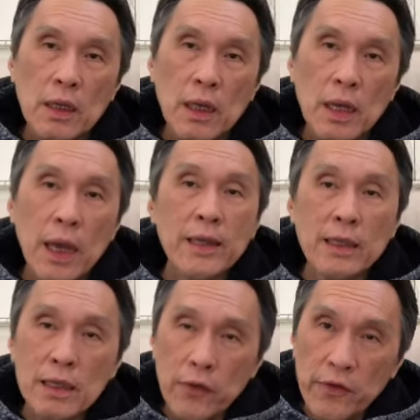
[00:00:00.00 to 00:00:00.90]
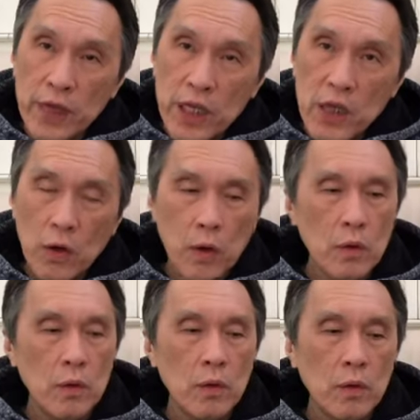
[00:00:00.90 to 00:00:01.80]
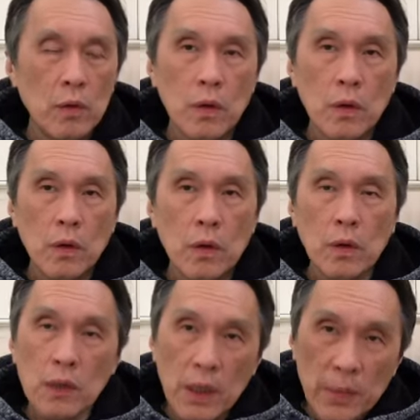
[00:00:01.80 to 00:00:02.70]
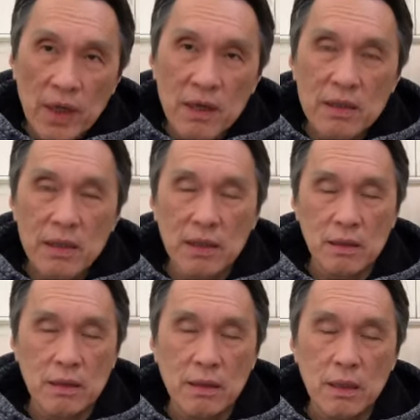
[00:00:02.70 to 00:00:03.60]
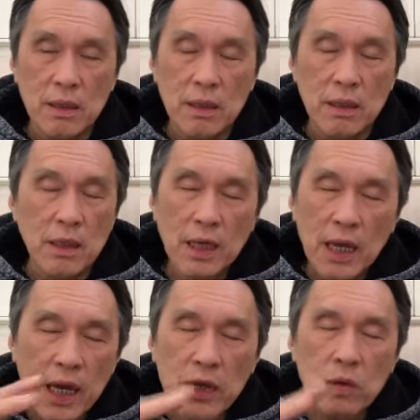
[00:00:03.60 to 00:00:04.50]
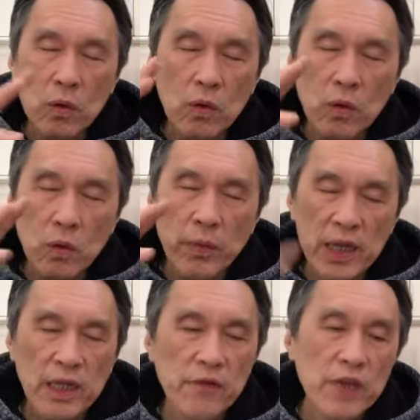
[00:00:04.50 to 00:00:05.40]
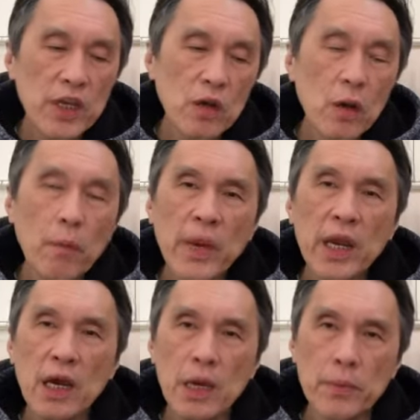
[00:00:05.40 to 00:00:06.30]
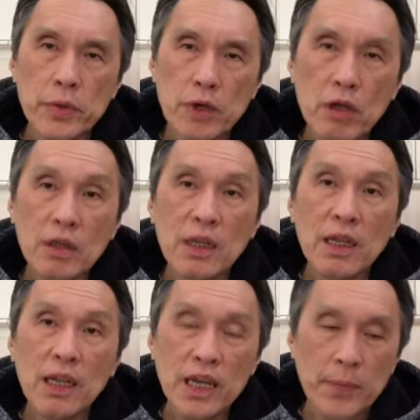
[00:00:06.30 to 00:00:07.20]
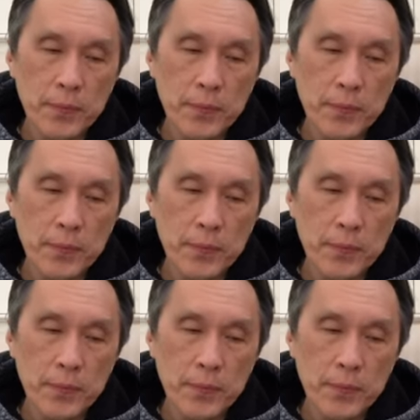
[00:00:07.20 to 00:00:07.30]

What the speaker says: And in the video, the person, the guy who make that video, make a broad claim.